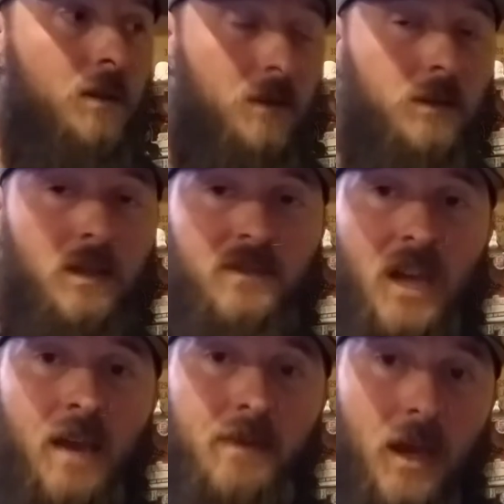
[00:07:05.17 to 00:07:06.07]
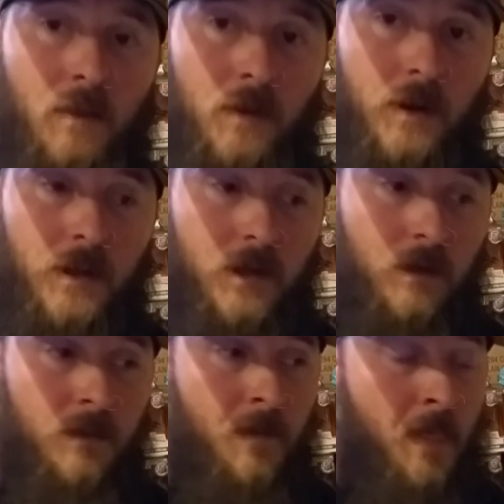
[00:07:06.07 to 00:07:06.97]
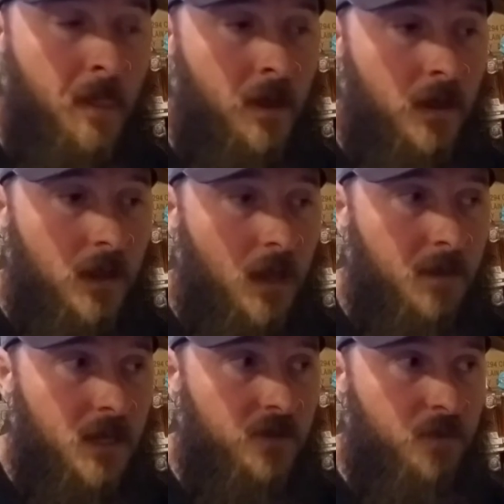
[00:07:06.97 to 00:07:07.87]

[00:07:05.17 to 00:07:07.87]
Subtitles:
good enough time now where, you know, I mean, he's